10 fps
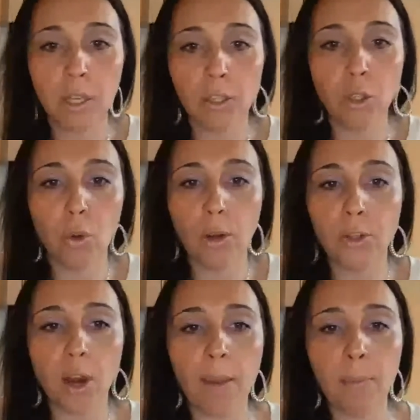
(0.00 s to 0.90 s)
You know,
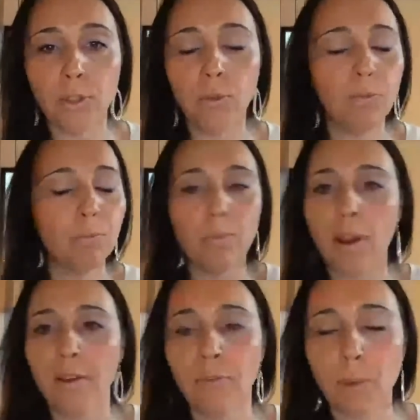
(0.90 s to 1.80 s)
you
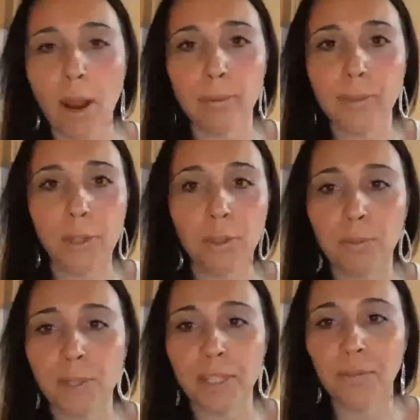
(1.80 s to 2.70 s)
have probably heard me,